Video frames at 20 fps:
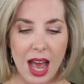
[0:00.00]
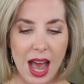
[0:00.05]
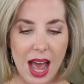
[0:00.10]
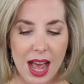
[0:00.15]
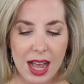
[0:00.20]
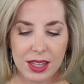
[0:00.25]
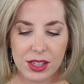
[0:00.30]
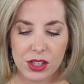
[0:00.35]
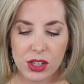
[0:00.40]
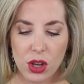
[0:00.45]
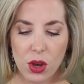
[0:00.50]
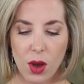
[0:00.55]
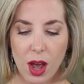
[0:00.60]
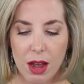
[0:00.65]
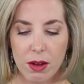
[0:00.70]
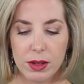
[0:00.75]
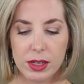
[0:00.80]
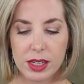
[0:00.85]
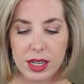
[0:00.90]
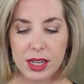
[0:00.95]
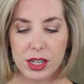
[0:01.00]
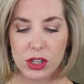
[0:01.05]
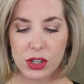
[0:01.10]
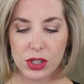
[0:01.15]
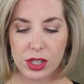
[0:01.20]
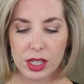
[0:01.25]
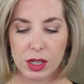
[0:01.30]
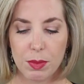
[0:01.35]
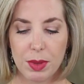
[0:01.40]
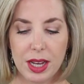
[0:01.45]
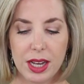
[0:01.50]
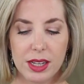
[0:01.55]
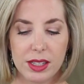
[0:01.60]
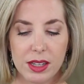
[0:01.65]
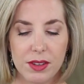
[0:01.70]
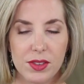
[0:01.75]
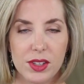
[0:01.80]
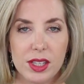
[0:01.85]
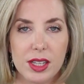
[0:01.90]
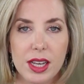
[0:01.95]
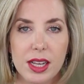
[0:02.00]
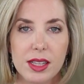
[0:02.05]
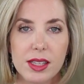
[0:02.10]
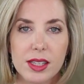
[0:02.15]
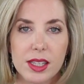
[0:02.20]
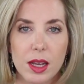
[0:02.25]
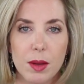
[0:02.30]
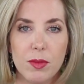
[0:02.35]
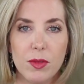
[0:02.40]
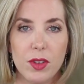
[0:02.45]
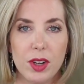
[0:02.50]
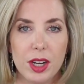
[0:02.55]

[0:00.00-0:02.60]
And so I was interested because I've seen some